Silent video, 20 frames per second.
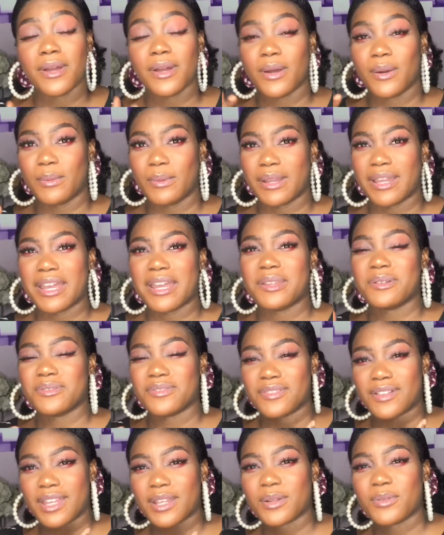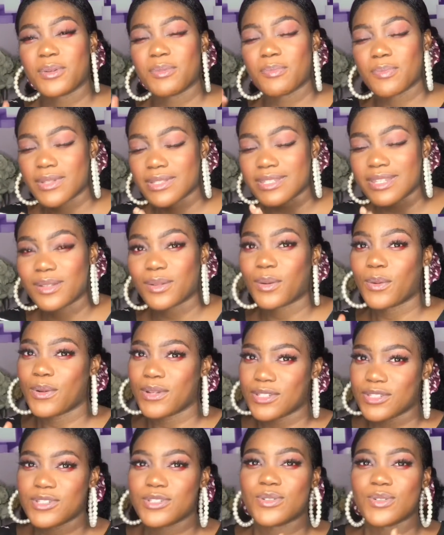were kind of like repeated
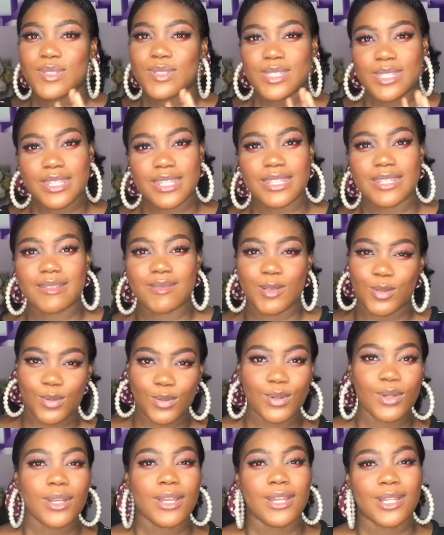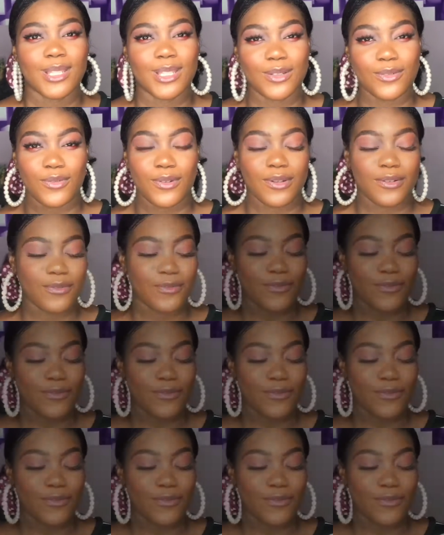questions in different.